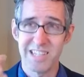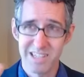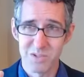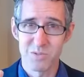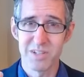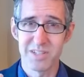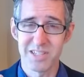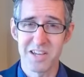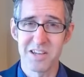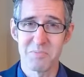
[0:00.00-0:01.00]
in real
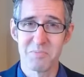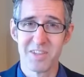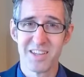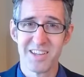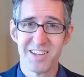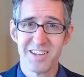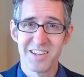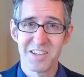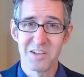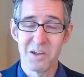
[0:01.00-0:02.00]
time
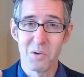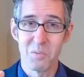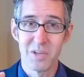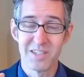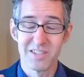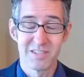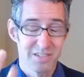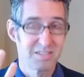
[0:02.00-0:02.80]
you know, when